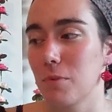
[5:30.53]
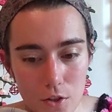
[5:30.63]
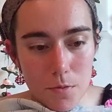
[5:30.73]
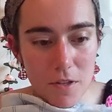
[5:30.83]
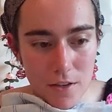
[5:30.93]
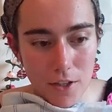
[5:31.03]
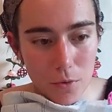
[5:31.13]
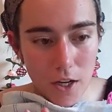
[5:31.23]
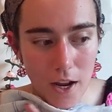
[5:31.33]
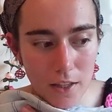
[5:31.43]
The specific
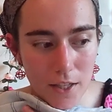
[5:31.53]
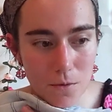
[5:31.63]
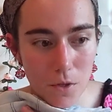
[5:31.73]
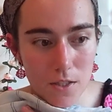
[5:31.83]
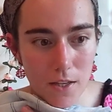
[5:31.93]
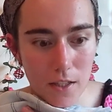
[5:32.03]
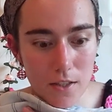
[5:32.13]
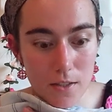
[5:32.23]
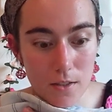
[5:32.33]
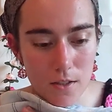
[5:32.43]
one I liked was like
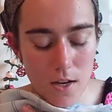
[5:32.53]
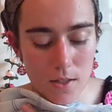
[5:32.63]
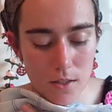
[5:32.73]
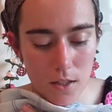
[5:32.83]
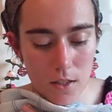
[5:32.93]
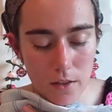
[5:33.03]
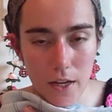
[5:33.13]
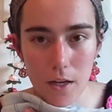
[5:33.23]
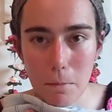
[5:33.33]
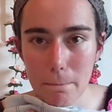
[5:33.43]
this dusty
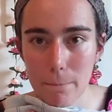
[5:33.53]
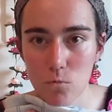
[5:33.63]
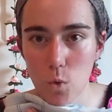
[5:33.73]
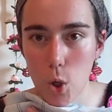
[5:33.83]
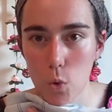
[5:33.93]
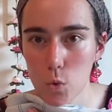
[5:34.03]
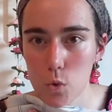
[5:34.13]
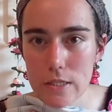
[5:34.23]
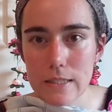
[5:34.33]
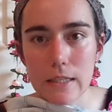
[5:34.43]
like
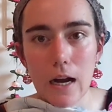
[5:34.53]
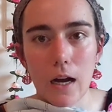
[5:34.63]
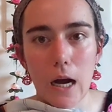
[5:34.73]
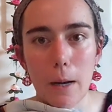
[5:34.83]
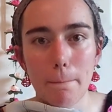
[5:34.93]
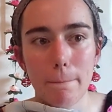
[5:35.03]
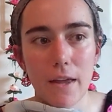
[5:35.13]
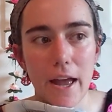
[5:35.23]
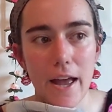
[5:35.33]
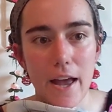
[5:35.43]
rose,
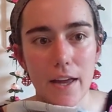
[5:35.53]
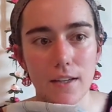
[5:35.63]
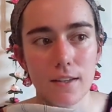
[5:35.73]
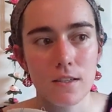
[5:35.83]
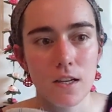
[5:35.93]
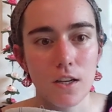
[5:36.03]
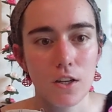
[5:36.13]
and